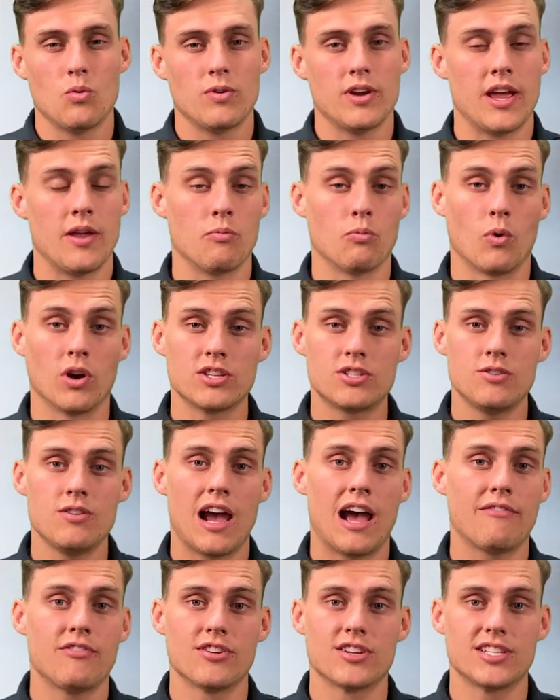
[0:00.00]
And once you
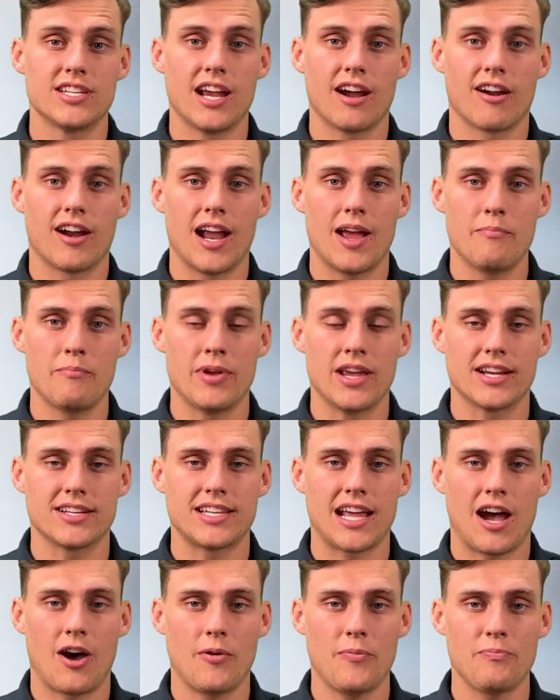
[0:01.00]
have your CRM picked
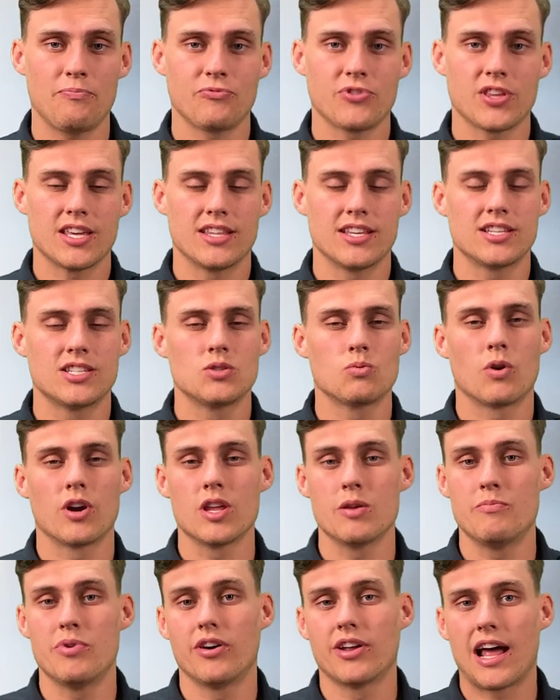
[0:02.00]
out, this is where
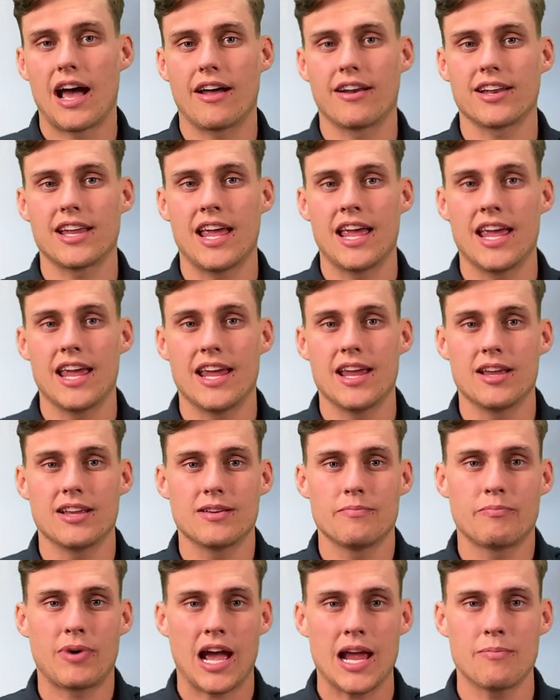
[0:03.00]
you build out a
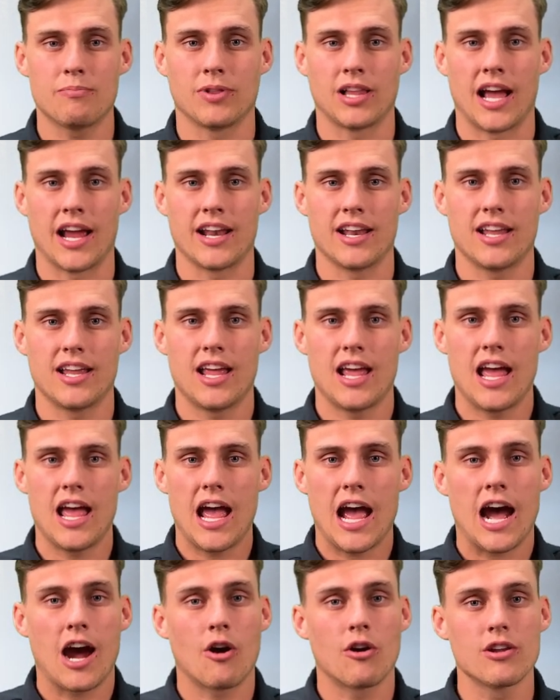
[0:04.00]
pipeline.
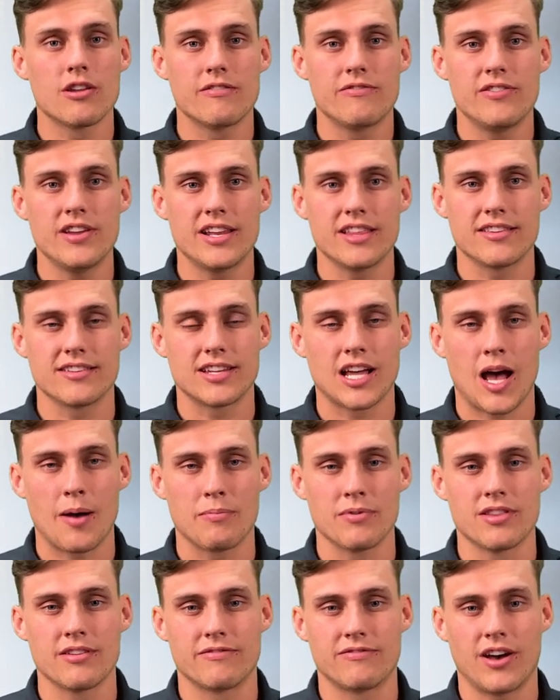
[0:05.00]
How are you feeding the
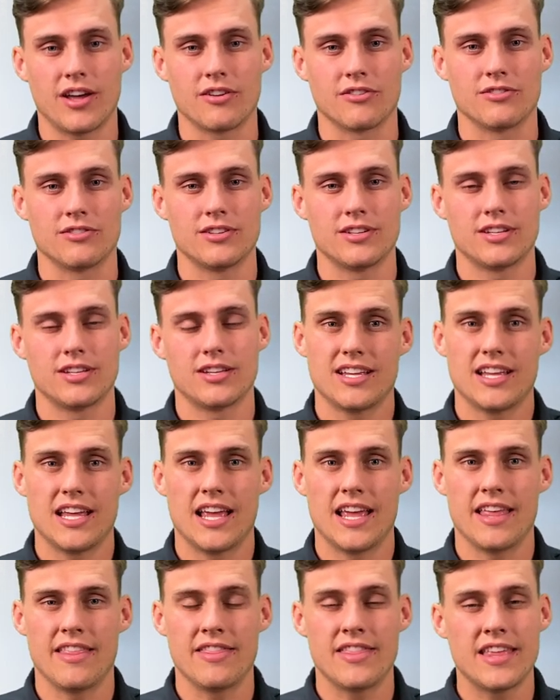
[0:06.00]
top of the funnel?
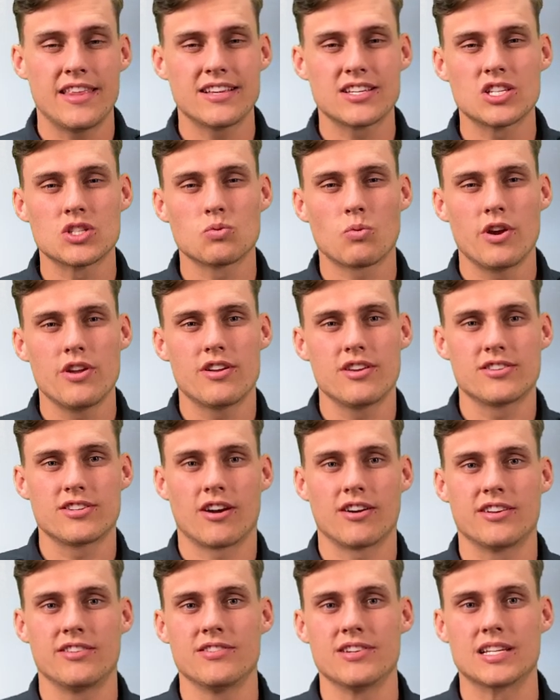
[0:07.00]
And then this is where you can
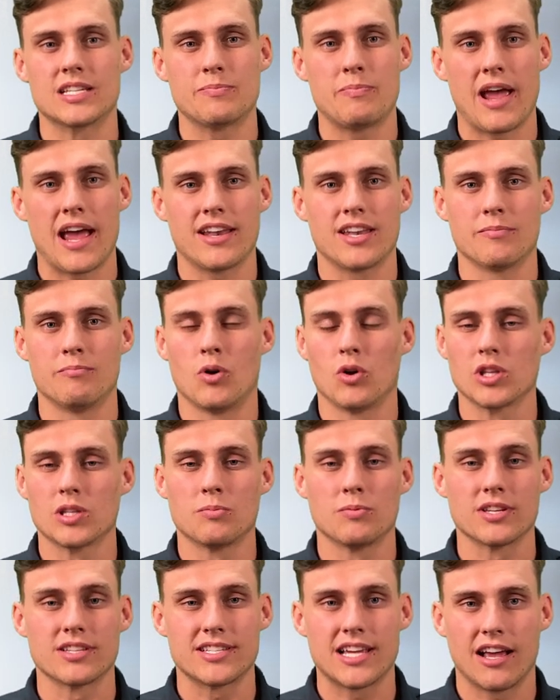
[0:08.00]
start to expand to
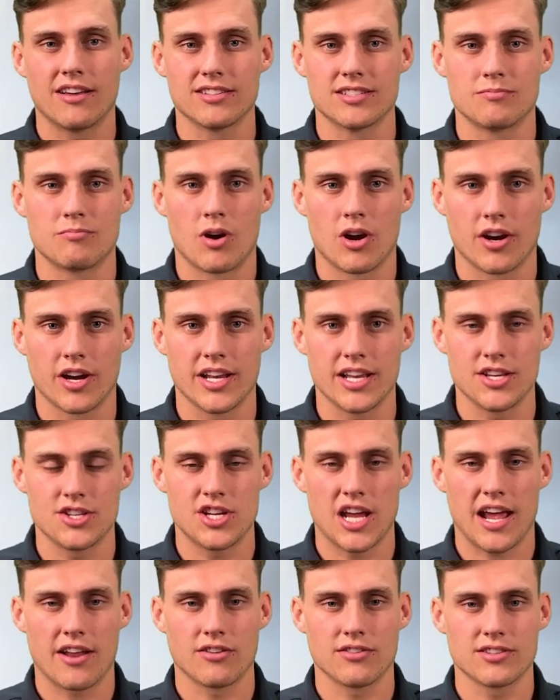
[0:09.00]
multiple sales and marketing
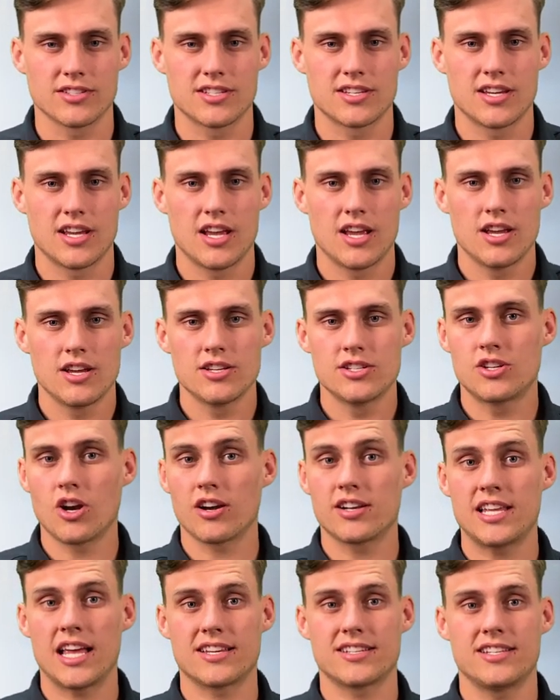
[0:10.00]
channels.
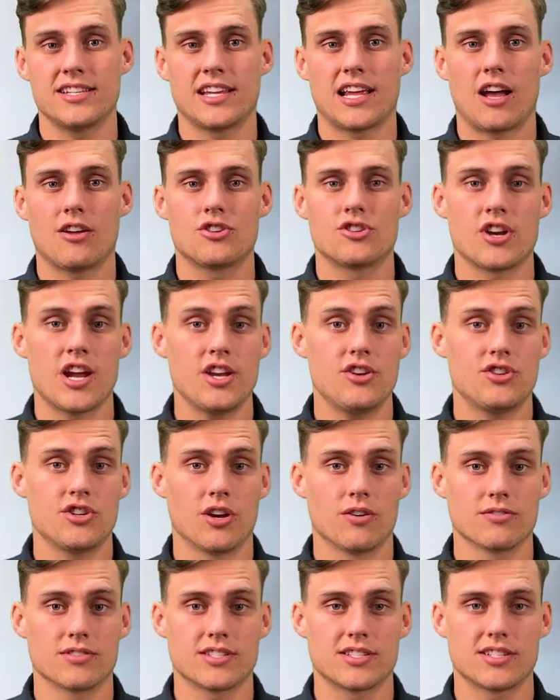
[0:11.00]
Start testing out trade
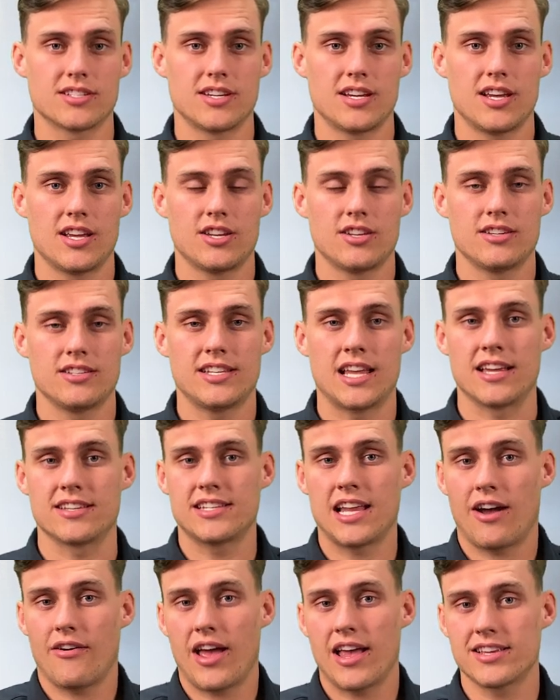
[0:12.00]
shows.
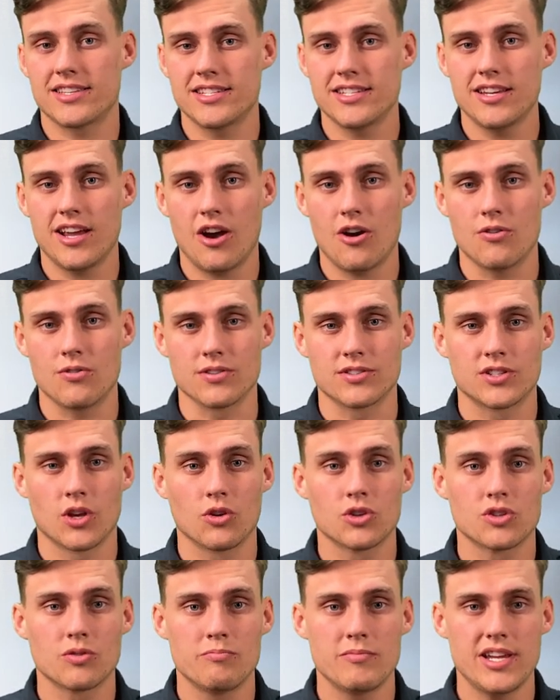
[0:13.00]
Test out SEO,
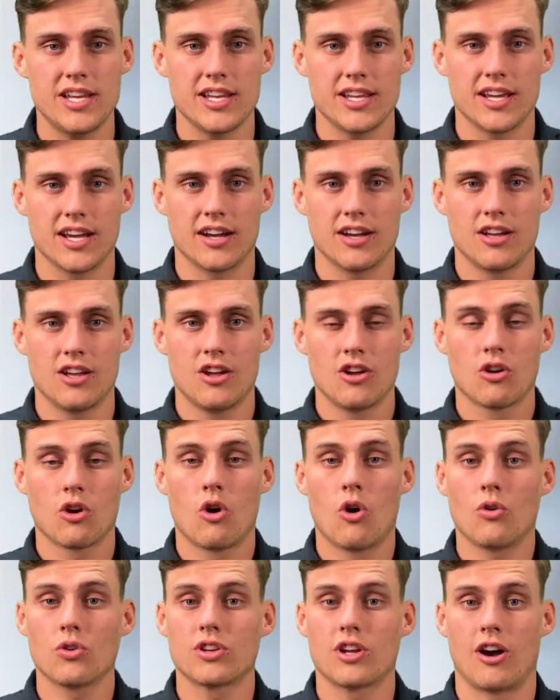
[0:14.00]
social media,
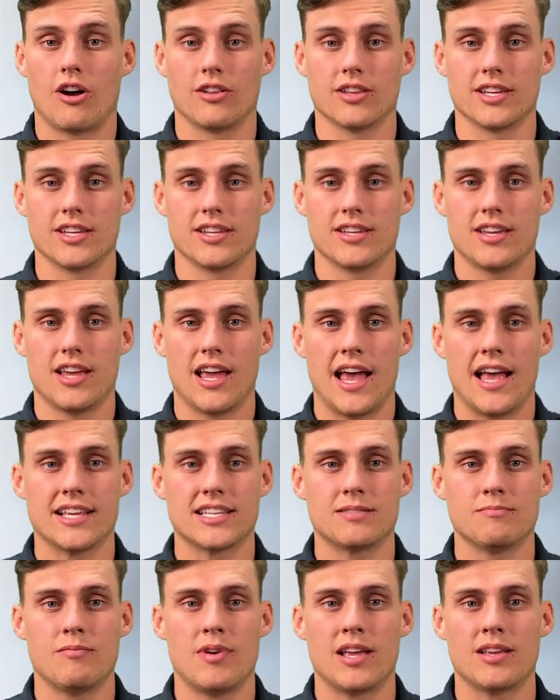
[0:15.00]
cold calling,
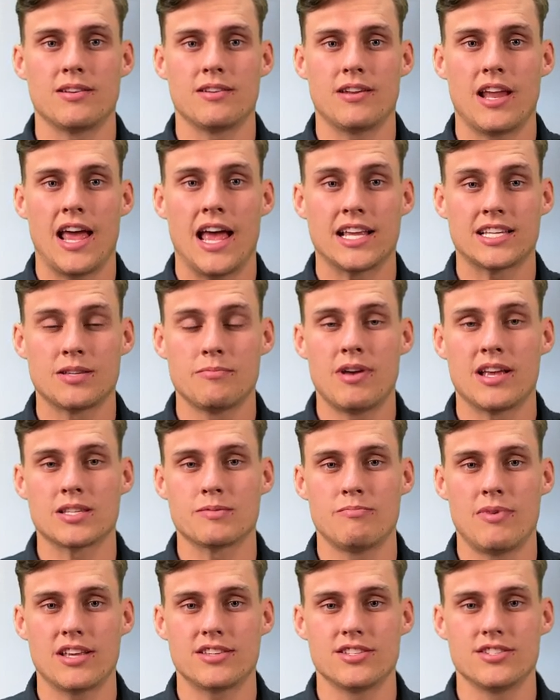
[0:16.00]
SMS
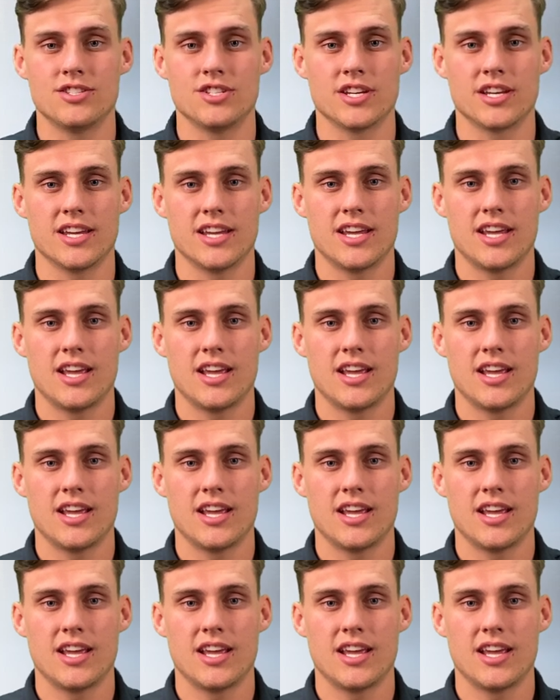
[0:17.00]
messaging.